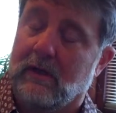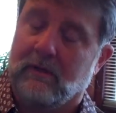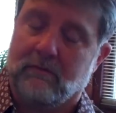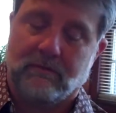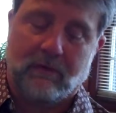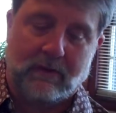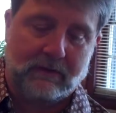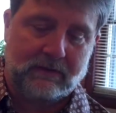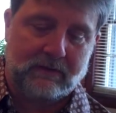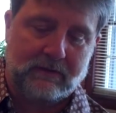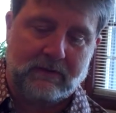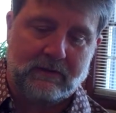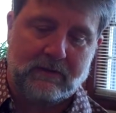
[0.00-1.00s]
And finally,
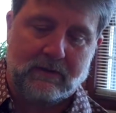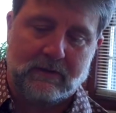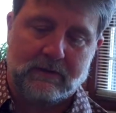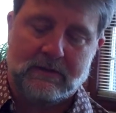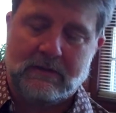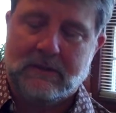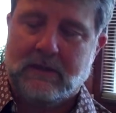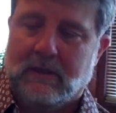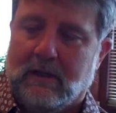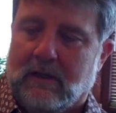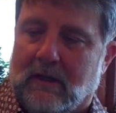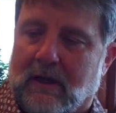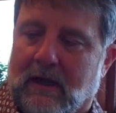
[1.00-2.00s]
the uh,
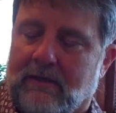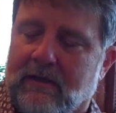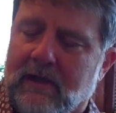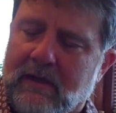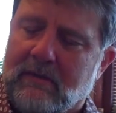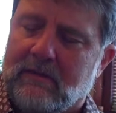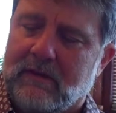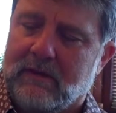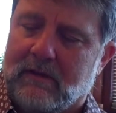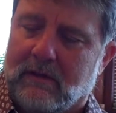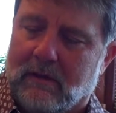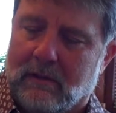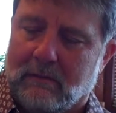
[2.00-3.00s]
I think
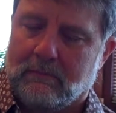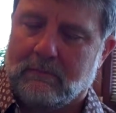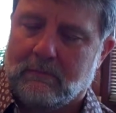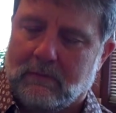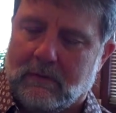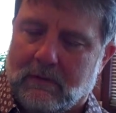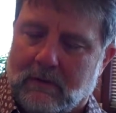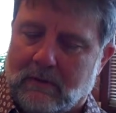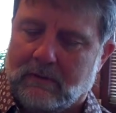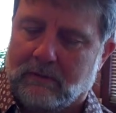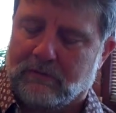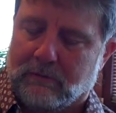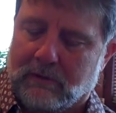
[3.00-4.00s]
the uh,
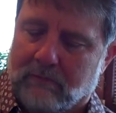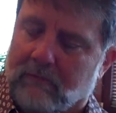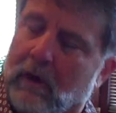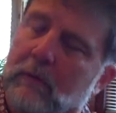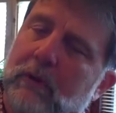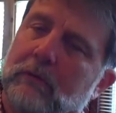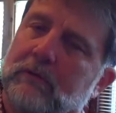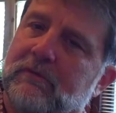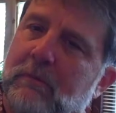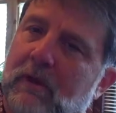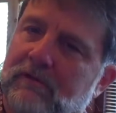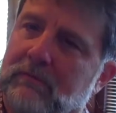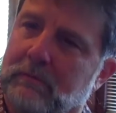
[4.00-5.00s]
there's an environmental
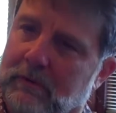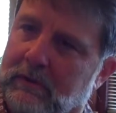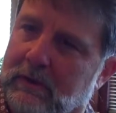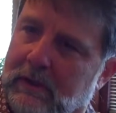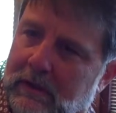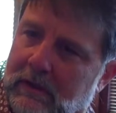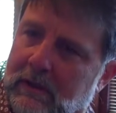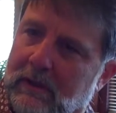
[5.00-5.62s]
responsibility